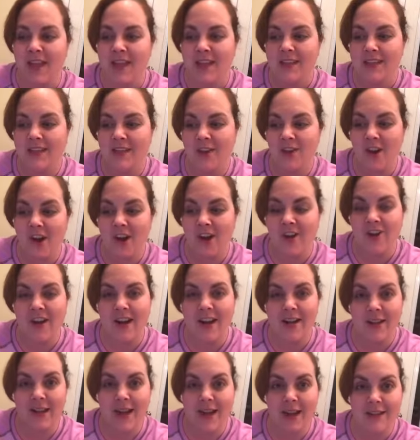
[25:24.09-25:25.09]
So,
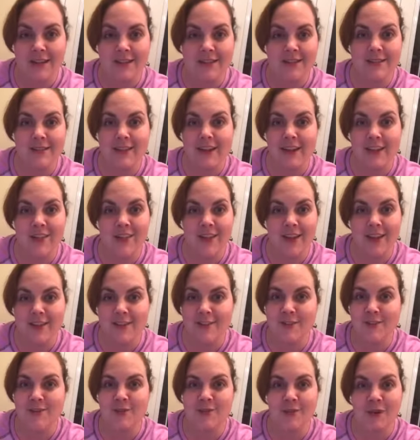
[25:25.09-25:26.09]
alright guys, that
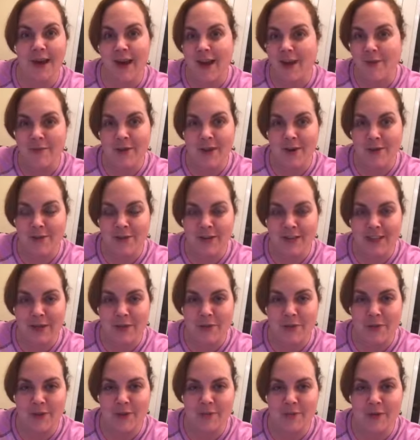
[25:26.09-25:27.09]
is a wrap. I don't want to
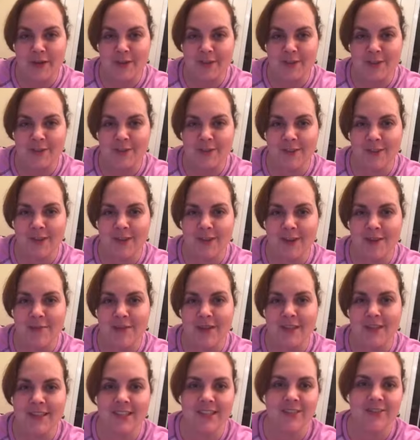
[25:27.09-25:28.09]
keep anybody too long and
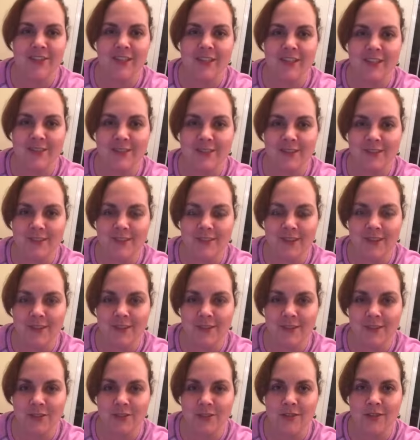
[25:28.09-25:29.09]
make this video too long,
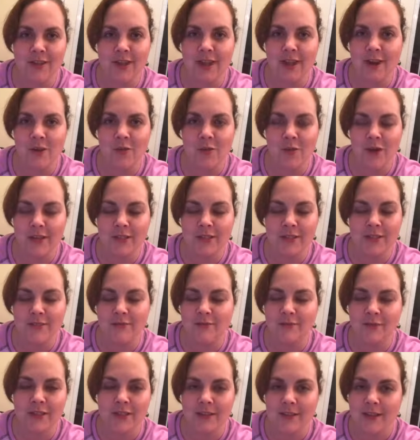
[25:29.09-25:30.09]
so you can kind of watch it
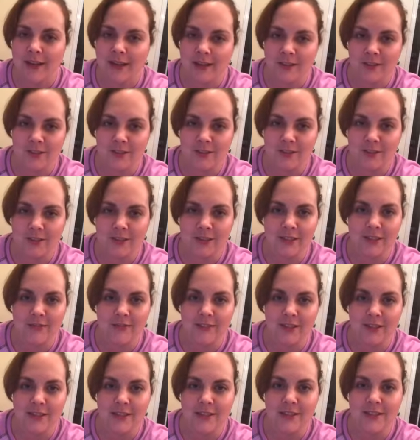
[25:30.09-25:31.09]
when at your
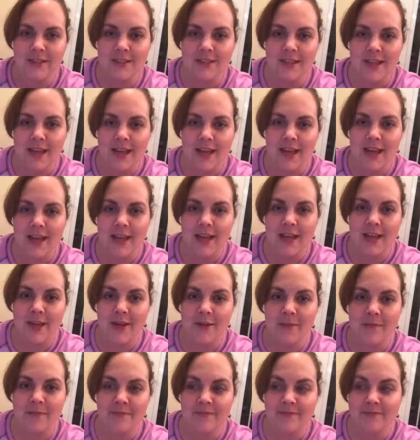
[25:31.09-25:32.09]
convenience.
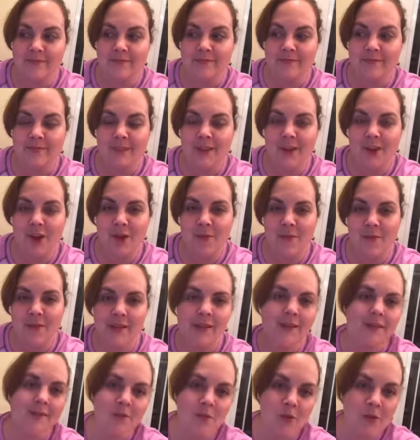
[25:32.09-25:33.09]

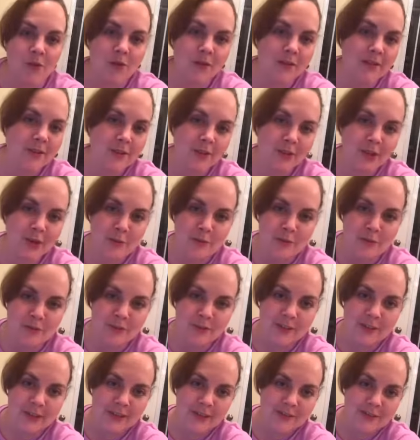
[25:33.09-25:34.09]
Comment more in the group if
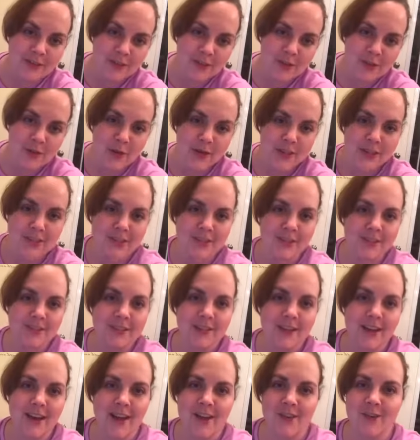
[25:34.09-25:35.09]
you need any other questions,
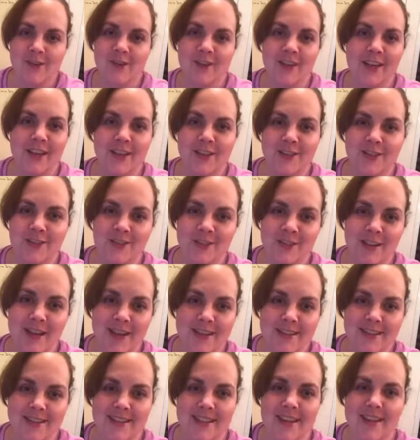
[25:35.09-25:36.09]
and I will catch you
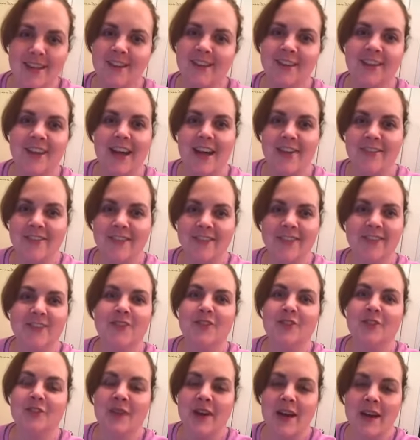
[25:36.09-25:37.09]
guys later. Have a
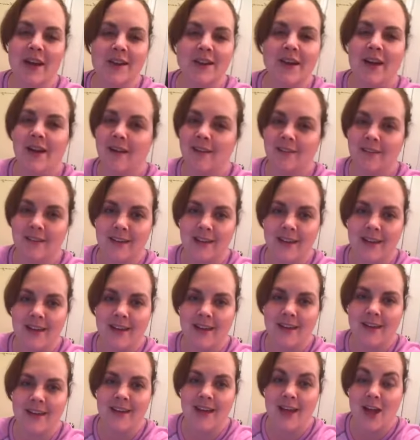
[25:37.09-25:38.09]
great
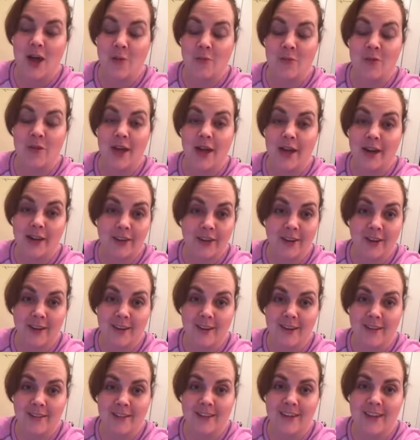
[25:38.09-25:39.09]
holiday. Hope you had a great
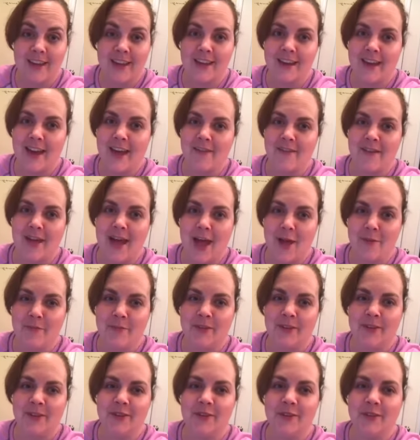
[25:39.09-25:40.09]
holiday, and have a
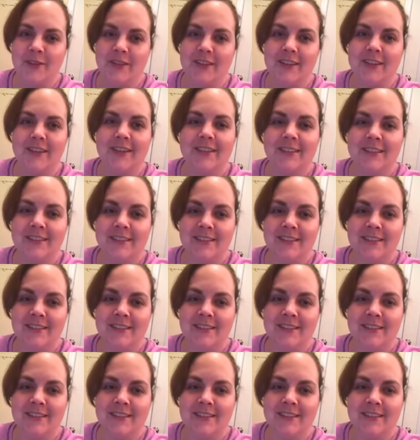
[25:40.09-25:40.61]
happy new year.